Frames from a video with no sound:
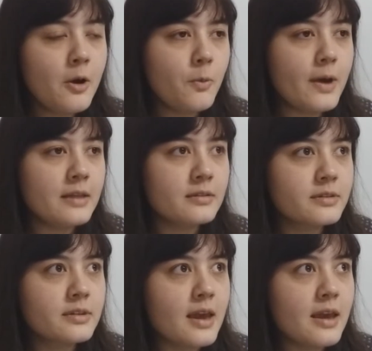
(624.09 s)
when
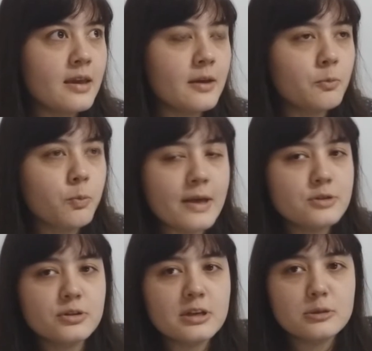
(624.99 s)
they
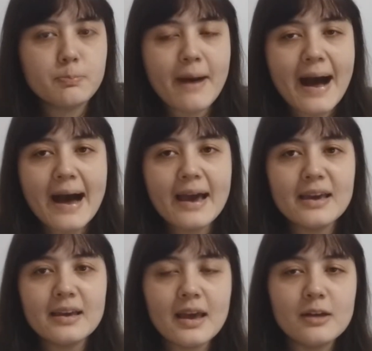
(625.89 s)
went to the spy
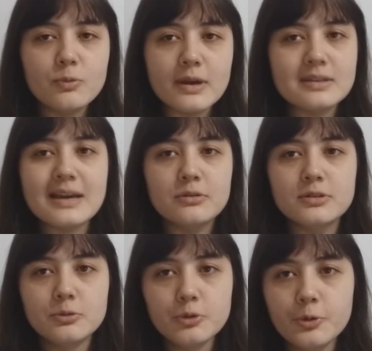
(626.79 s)
and rent out
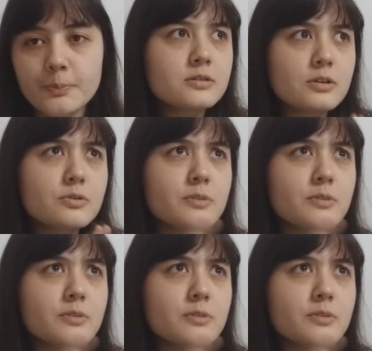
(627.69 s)
the room. So